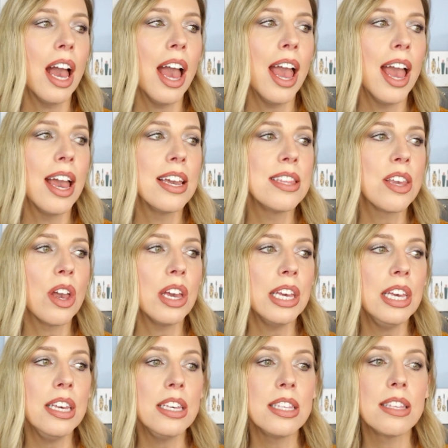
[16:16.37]
and
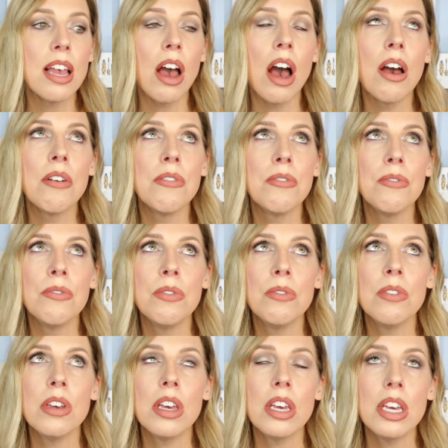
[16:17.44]
he's a
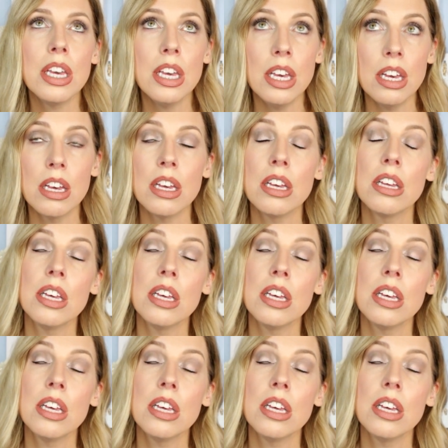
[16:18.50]
he